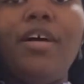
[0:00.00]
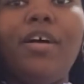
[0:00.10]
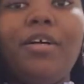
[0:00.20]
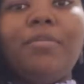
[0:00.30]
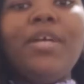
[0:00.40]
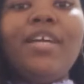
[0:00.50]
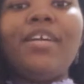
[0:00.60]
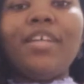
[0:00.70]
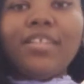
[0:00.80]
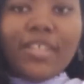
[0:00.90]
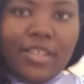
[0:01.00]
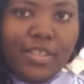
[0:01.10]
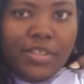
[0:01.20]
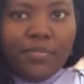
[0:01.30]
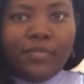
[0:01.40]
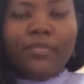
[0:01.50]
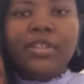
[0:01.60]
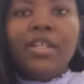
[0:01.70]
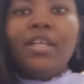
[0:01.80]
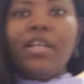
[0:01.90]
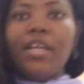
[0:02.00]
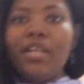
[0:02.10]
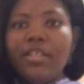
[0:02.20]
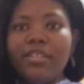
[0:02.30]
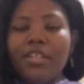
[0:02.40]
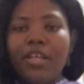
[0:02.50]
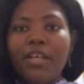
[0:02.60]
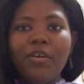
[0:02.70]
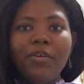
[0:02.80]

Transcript: um, it looks like this and it